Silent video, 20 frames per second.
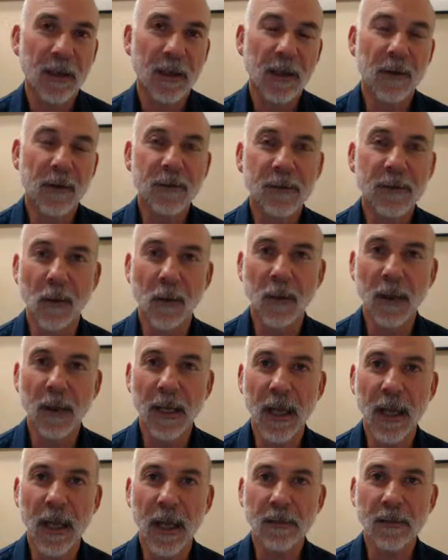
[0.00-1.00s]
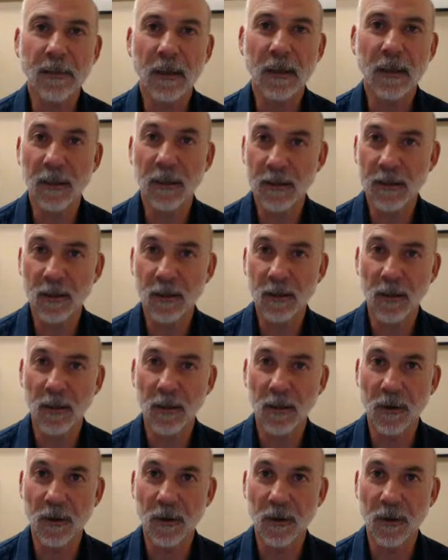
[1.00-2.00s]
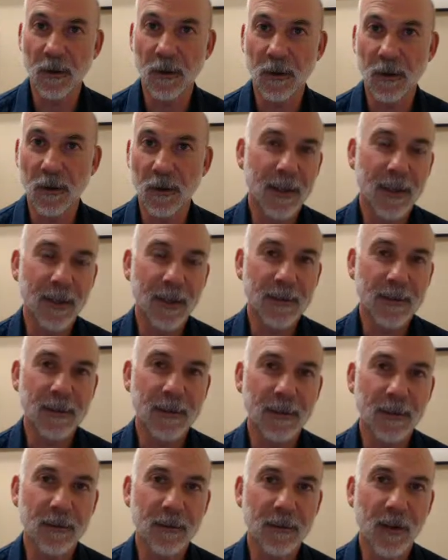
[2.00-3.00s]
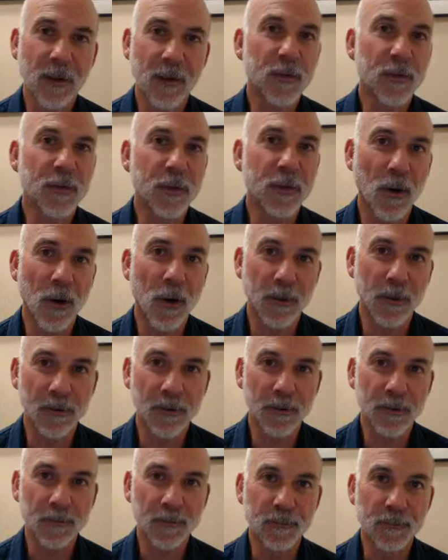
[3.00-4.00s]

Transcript: if somebody has a cholesterol that's under 200,